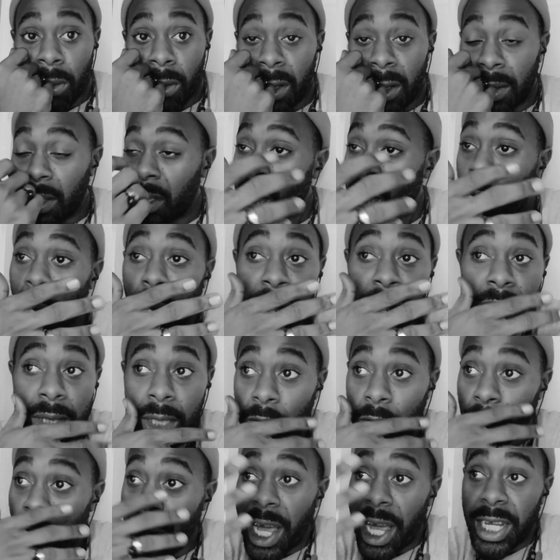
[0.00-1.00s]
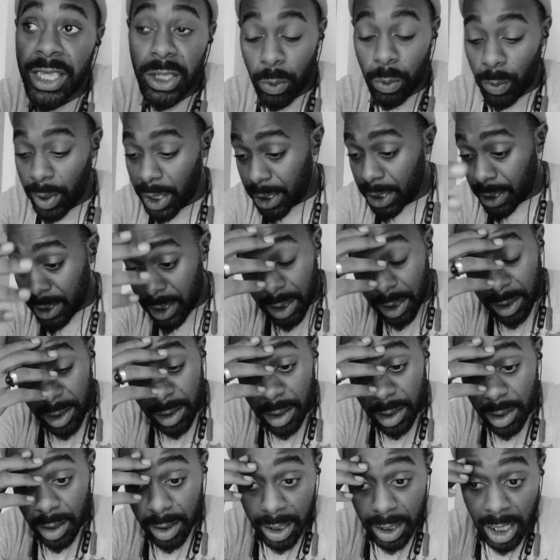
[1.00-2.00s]
and then they want us to graduate
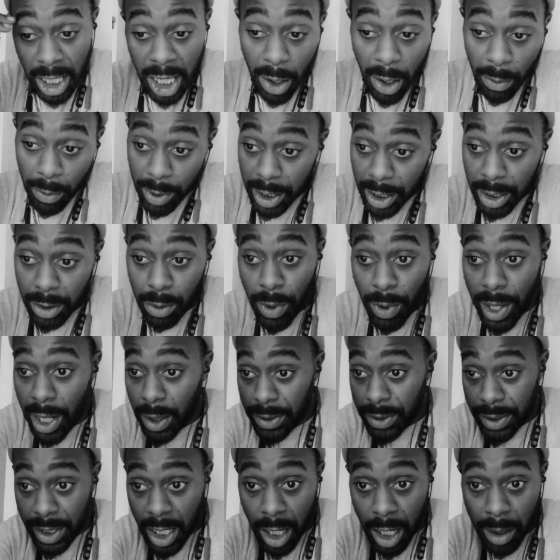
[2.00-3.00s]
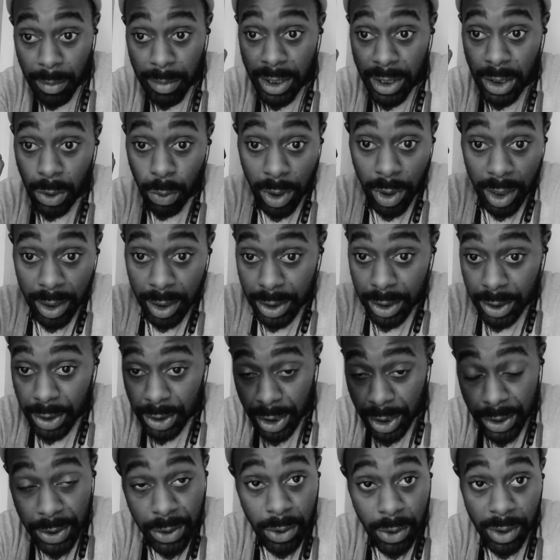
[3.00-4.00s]
to carrying around zombies with us
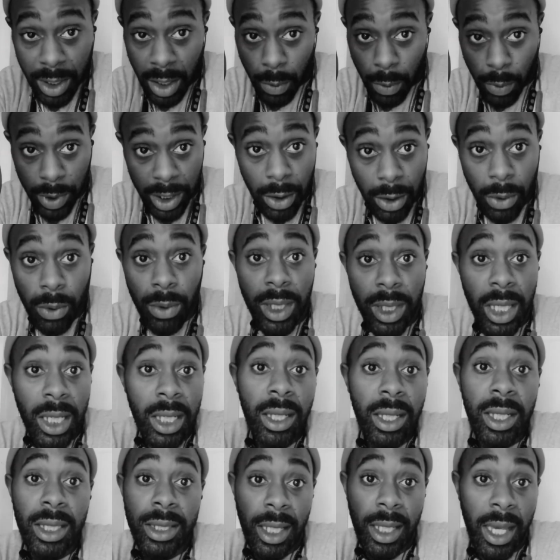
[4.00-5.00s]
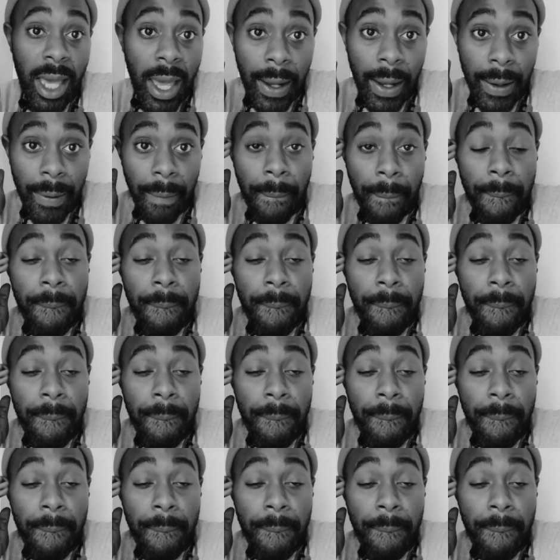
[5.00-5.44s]
just so that we don't get attacked.